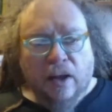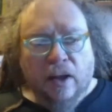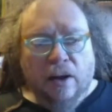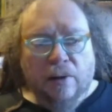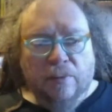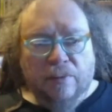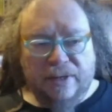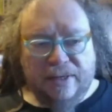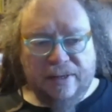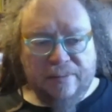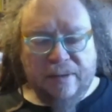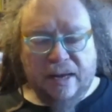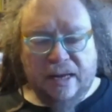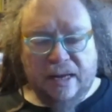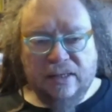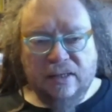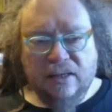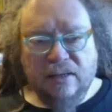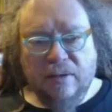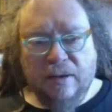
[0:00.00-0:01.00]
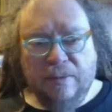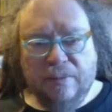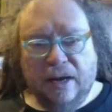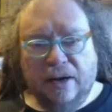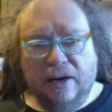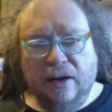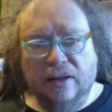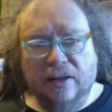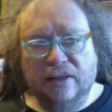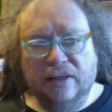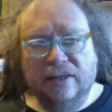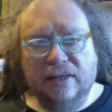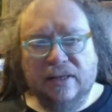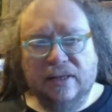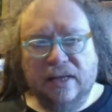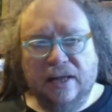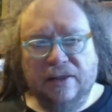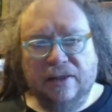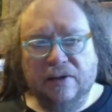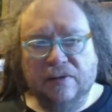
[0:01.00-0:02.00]
what's amazing to me about all this is
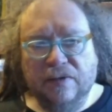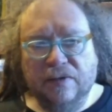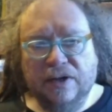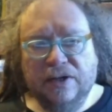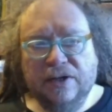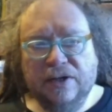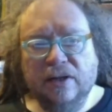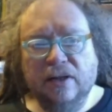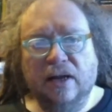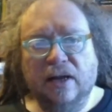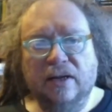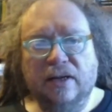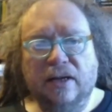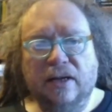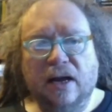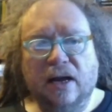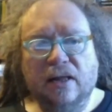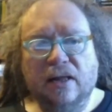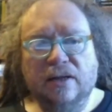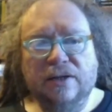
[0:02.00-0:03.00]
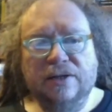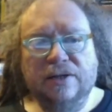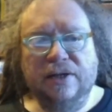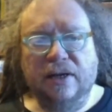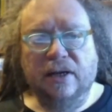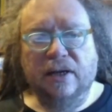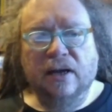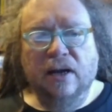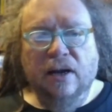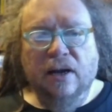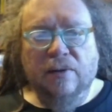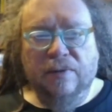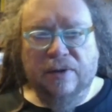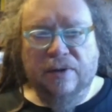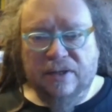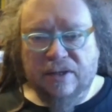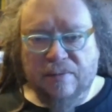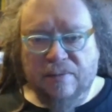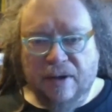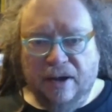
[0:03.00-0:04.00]
that the original ideology
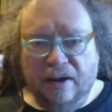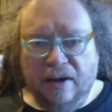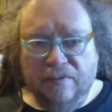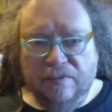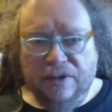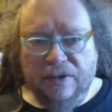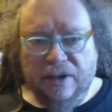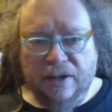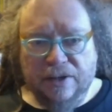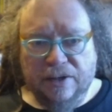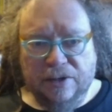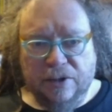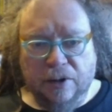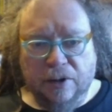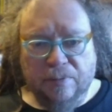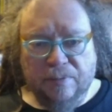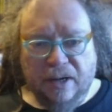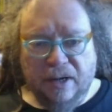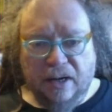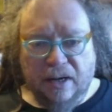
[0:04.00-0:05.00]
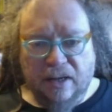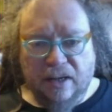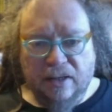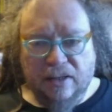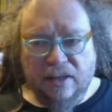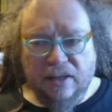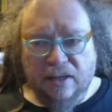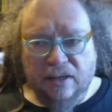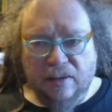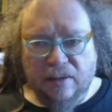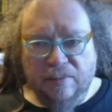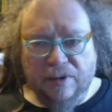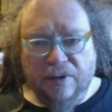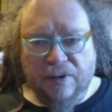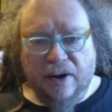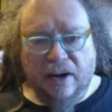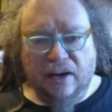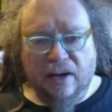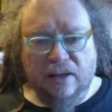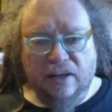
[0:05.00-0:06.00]
was to make everything as open and easy and
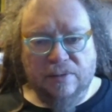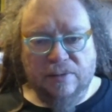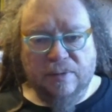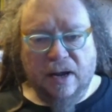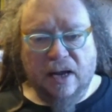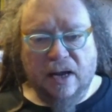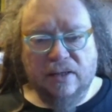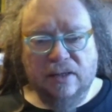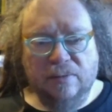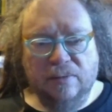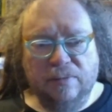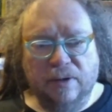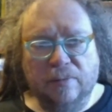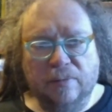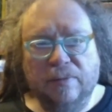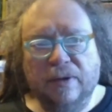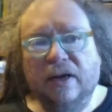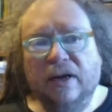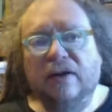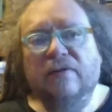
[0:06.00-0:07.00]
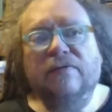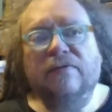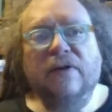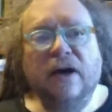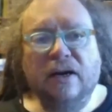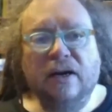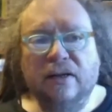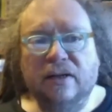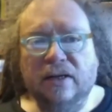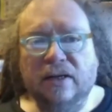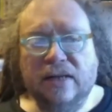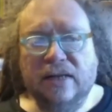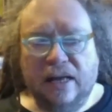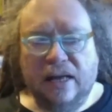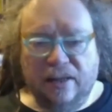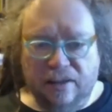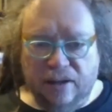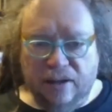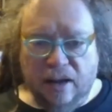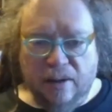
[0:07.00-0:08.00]
democratic as possible, but in fact,
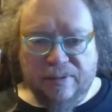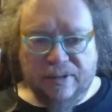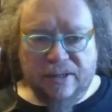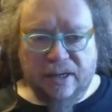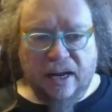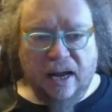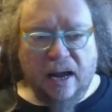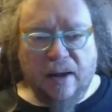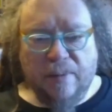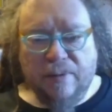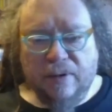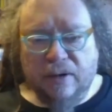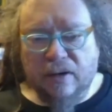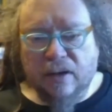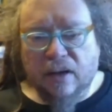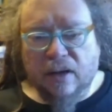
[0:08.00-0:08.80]
exactly the opposite happened.